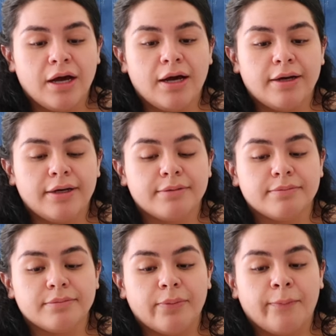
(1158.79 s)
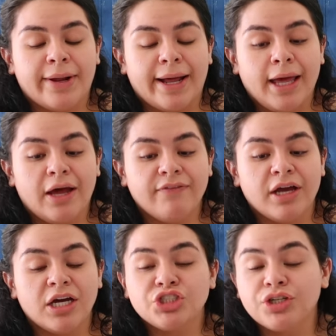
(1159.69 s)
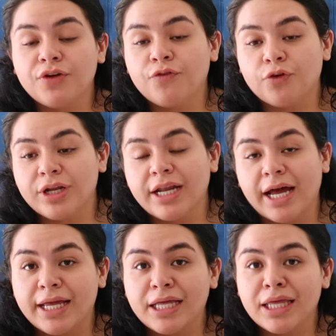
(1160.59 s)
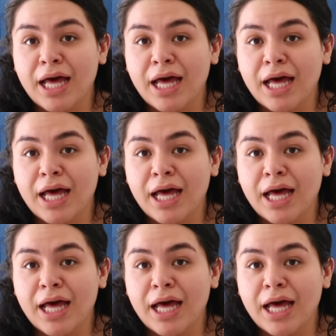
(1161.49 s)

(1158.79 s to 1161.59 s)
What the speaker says: But I have 149